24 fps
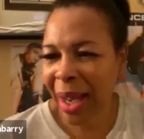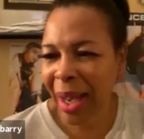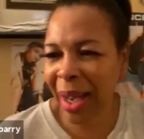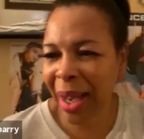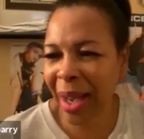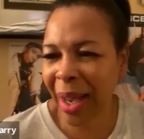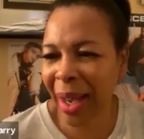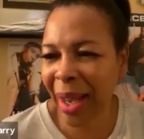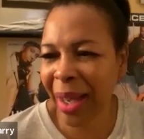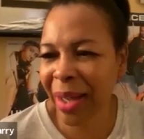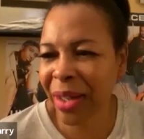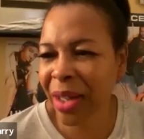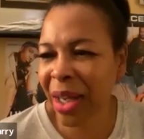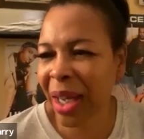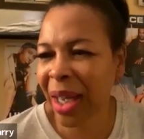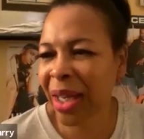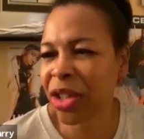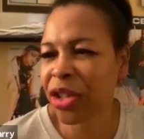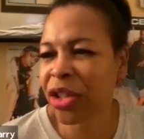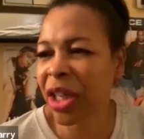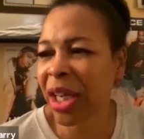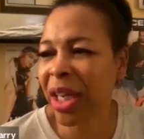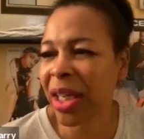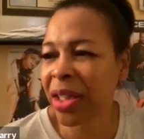I had to kind
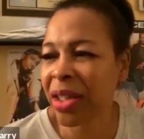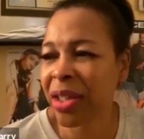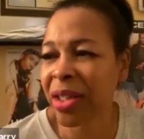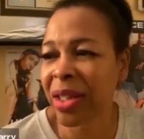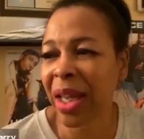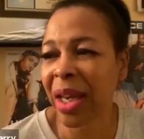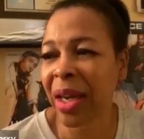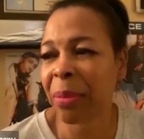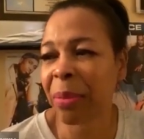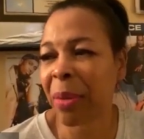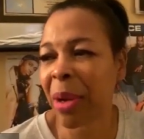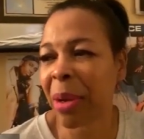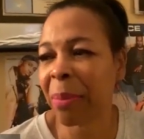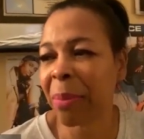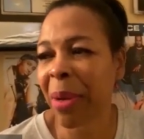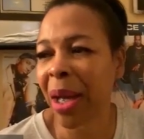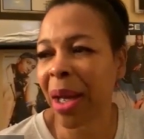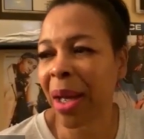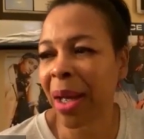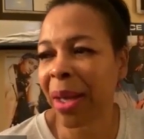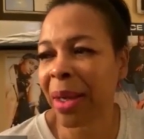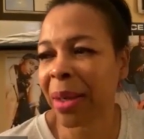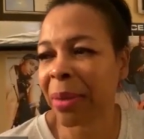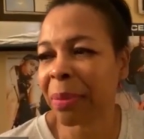of change that in my
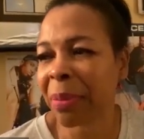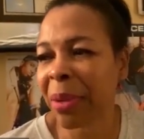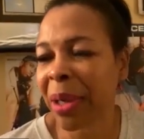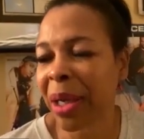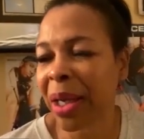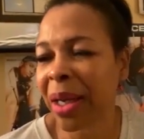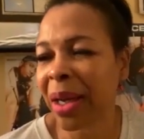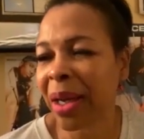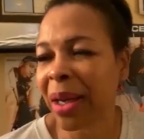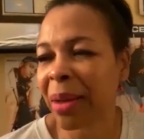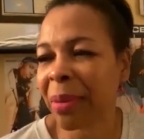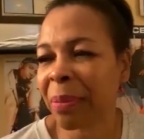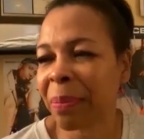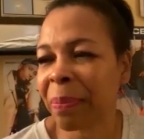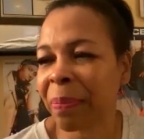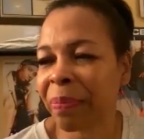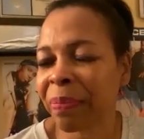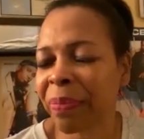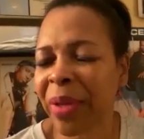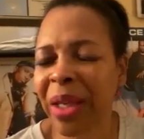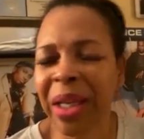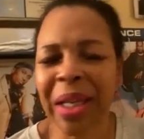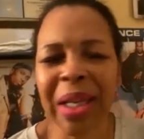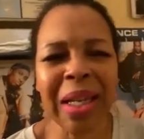mind. But and
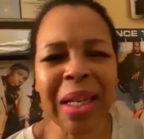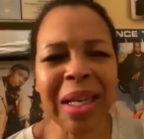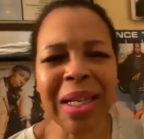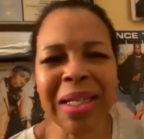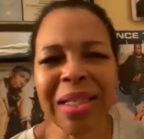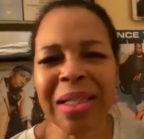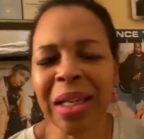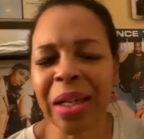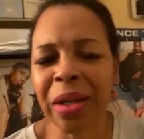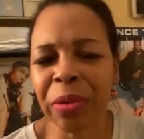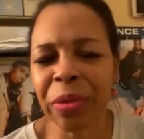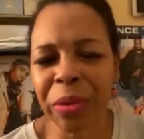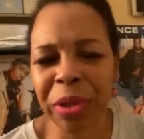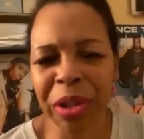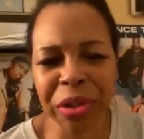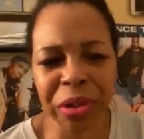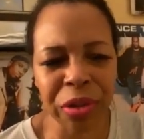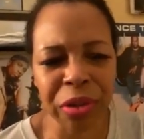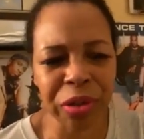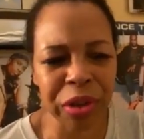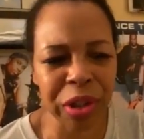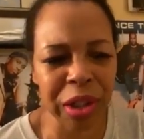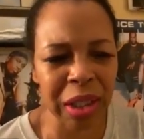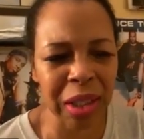then I started
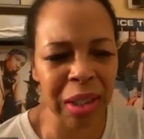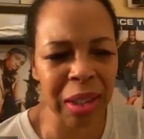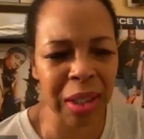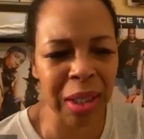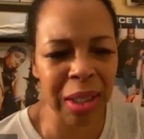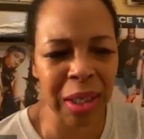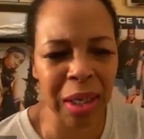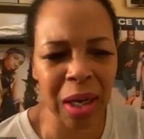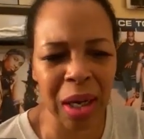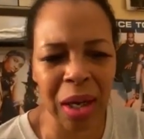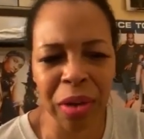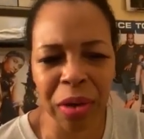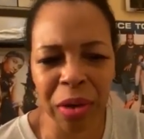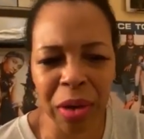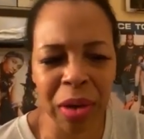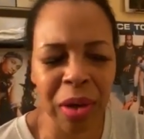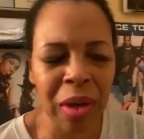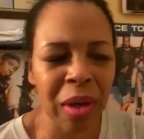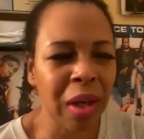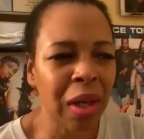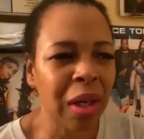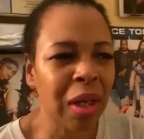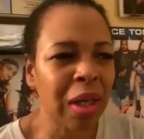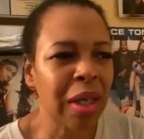researching like other
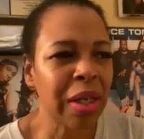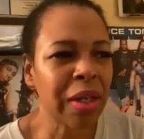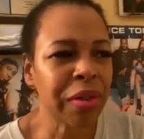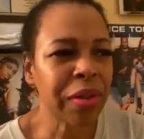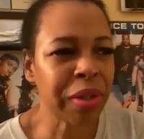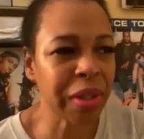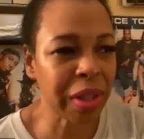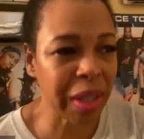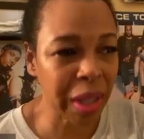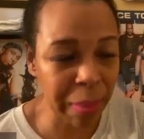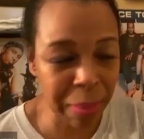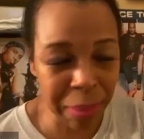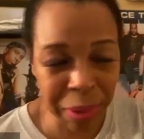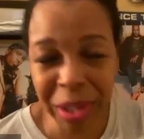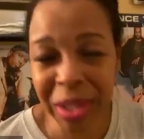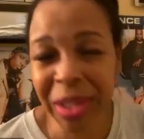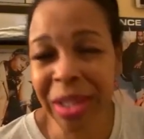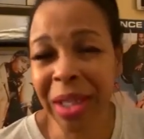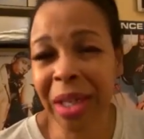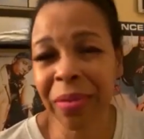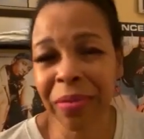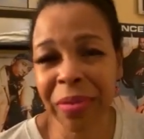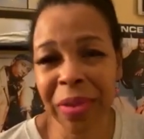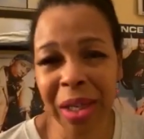celebrities
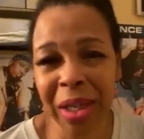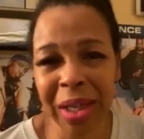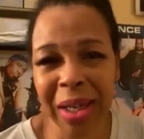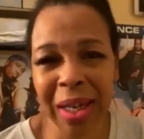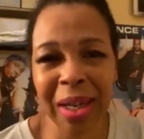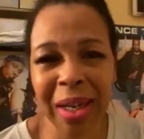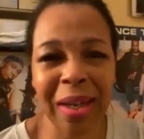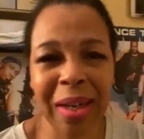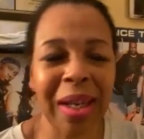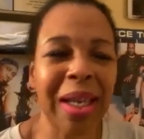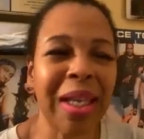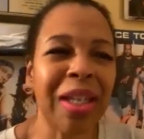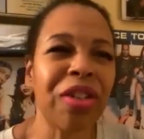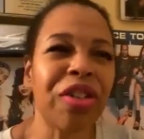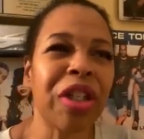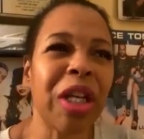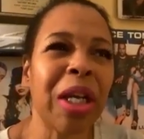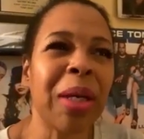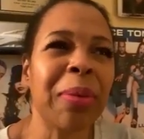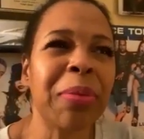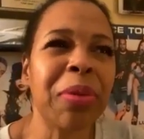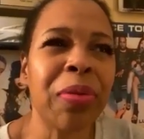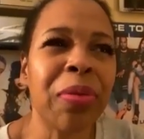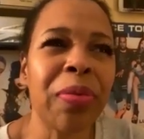that have done it. And
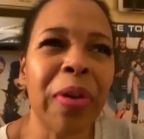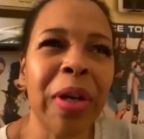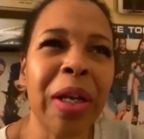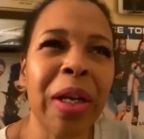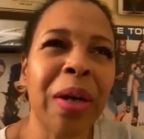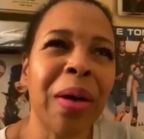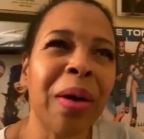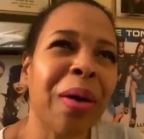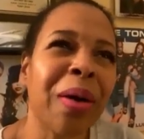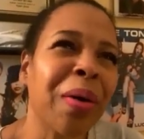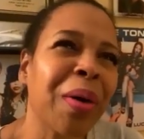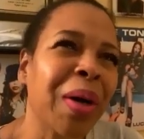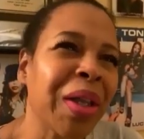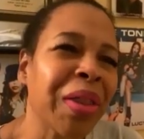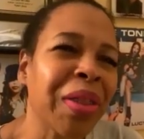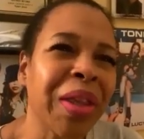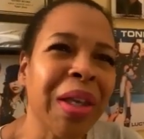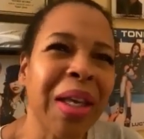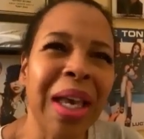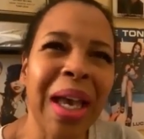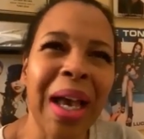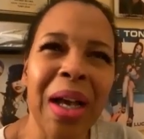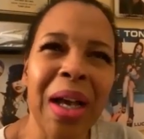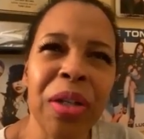James Franco, I
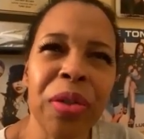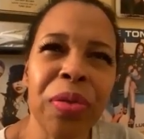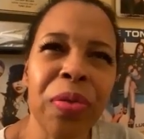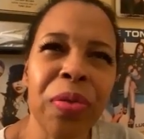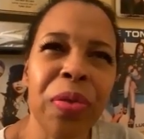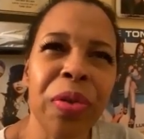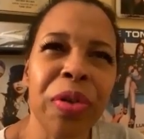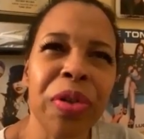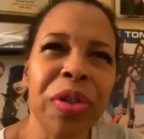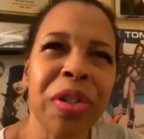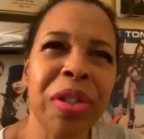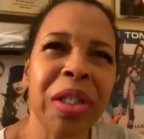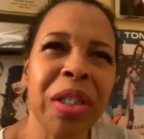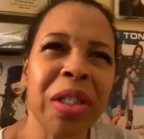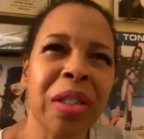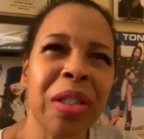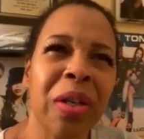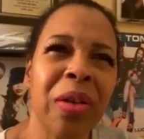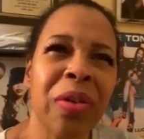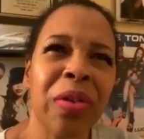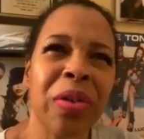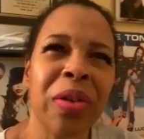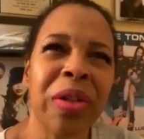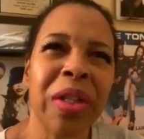think, asked for
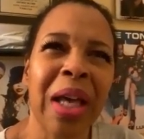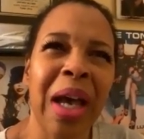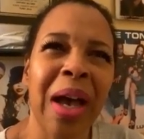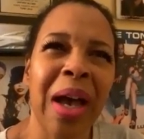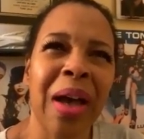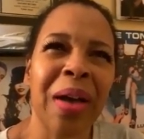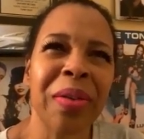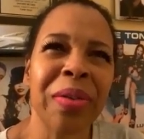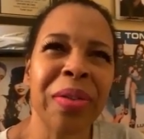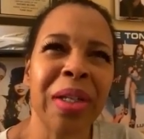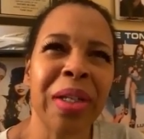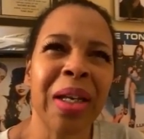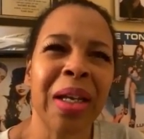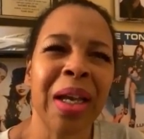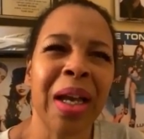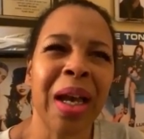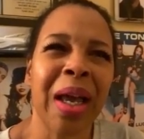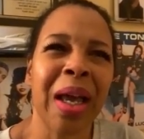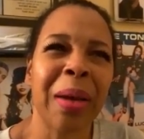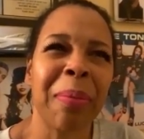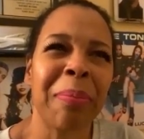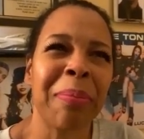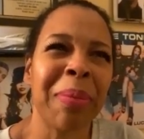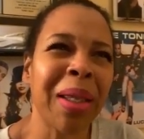600,000 and
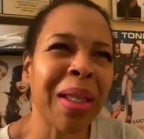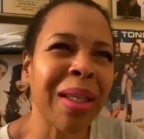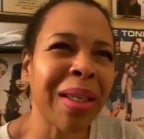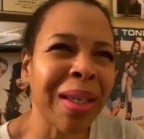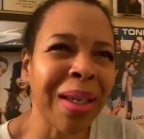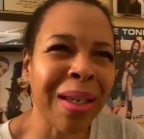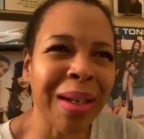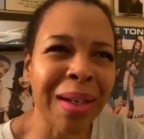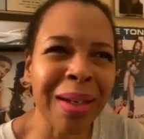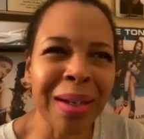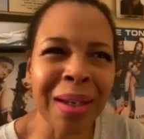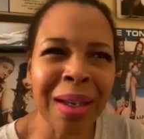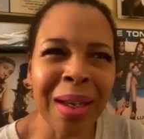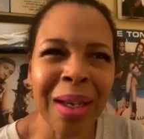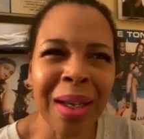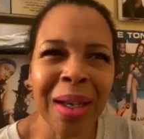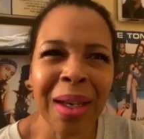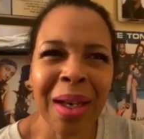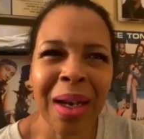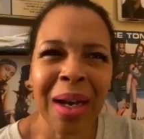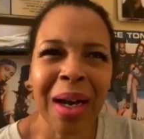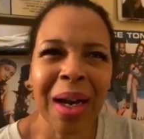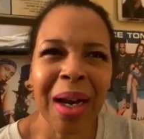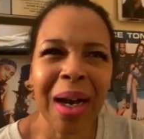got 1 million
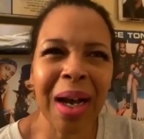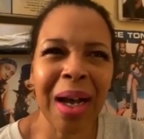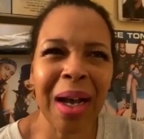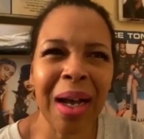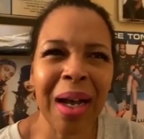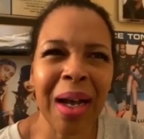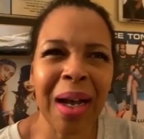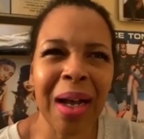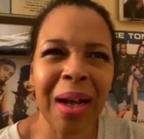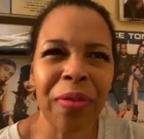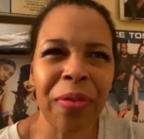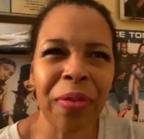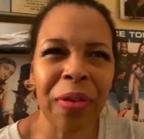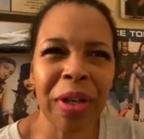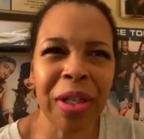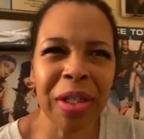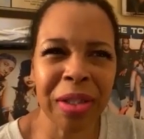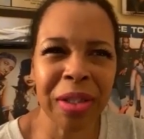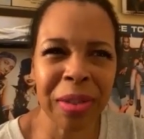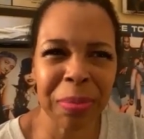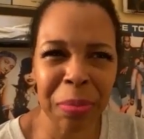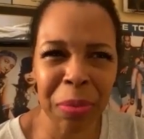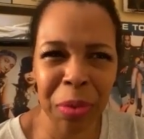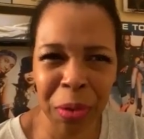for
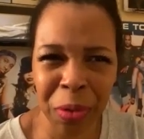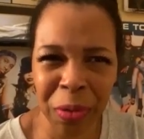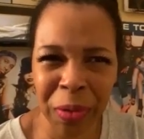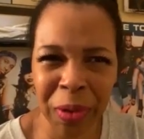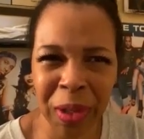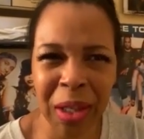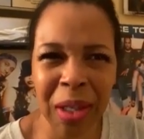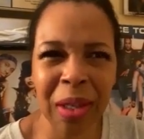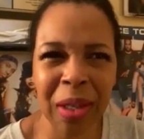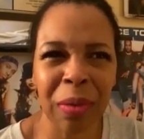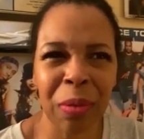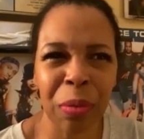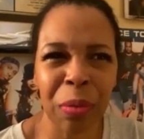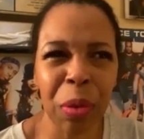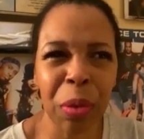his movie.